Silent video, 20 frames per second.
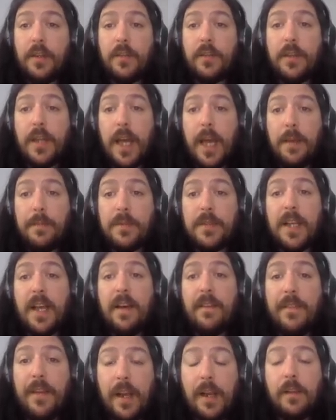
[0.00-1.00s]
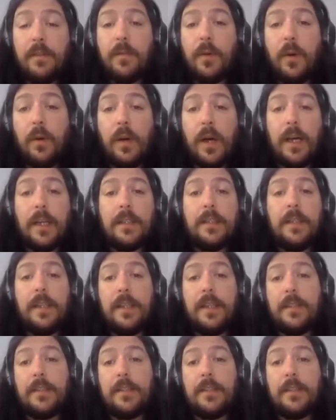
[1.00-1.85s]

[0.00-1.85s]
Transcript: types available at the